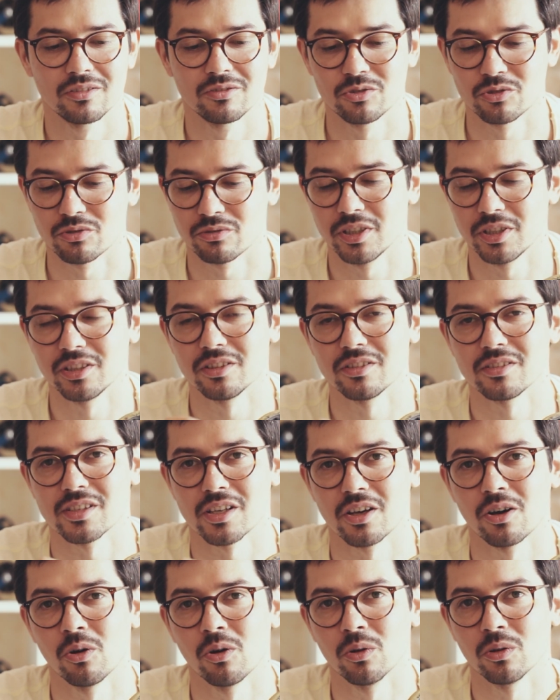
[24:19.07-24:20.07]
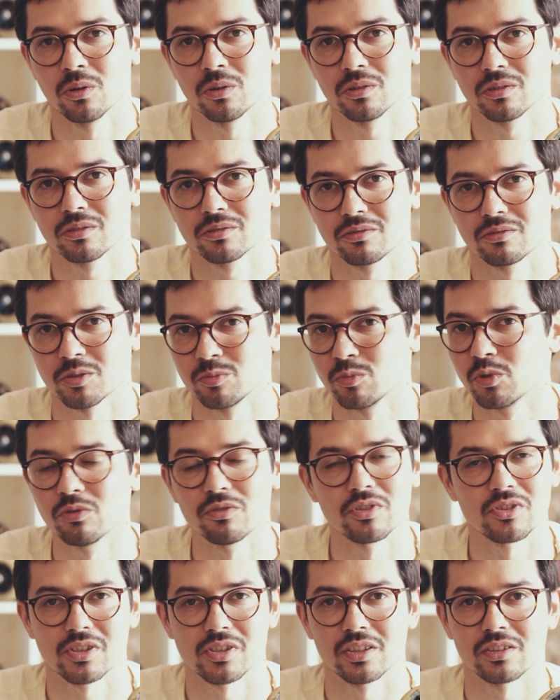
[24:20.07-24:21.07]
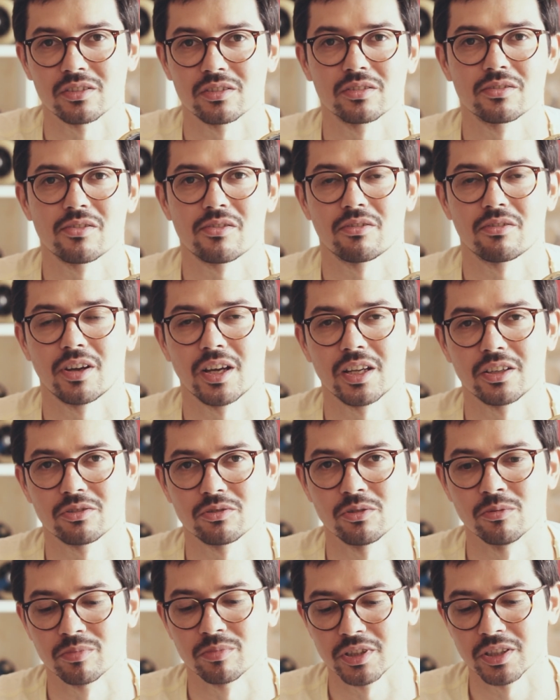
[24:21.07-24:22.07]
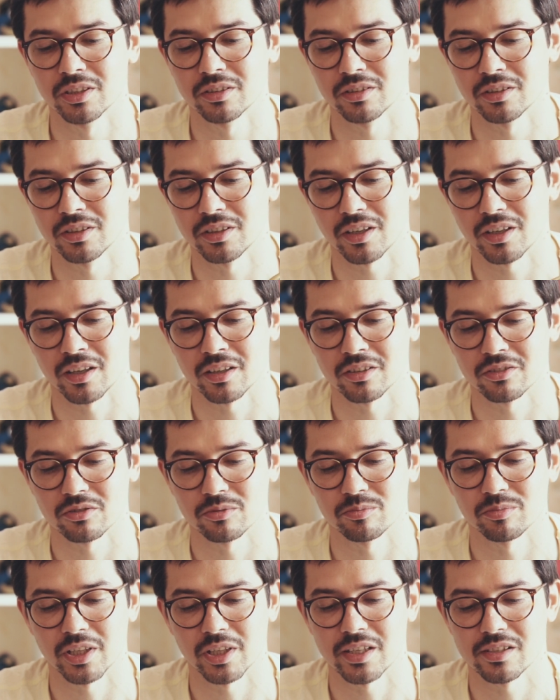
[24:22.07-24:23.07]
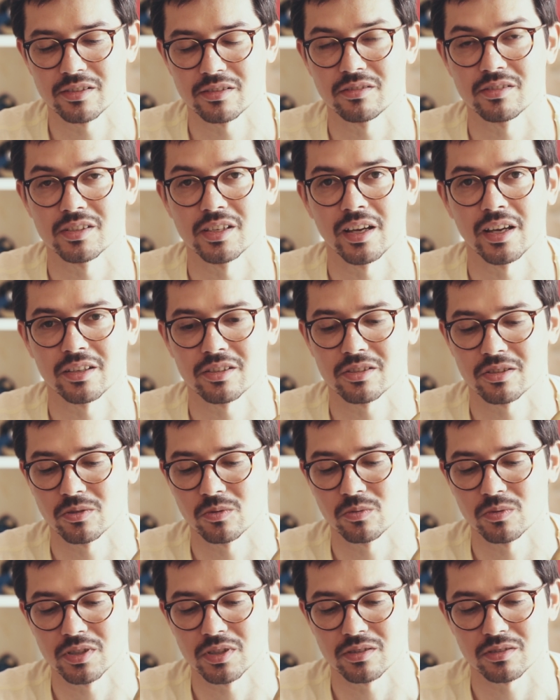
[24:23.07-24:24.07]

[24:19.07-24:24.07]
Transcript: drilling the hole, removing that thread completely and replacing the axle